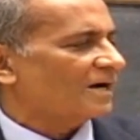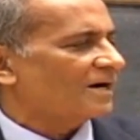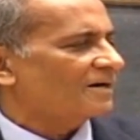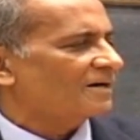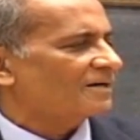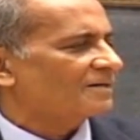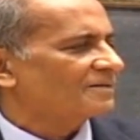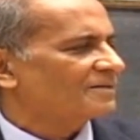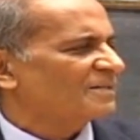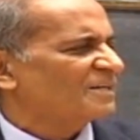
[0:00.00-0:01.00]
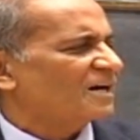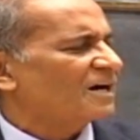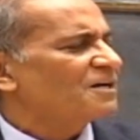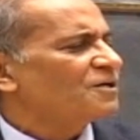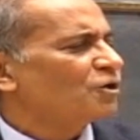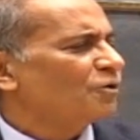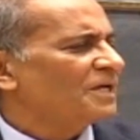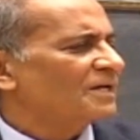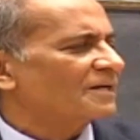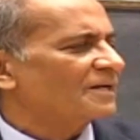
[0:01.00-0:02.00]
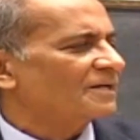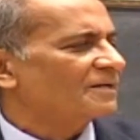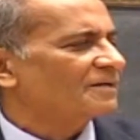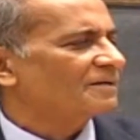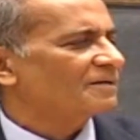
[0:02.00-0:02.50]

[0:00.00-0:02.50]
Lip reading: Ah, unknowingly,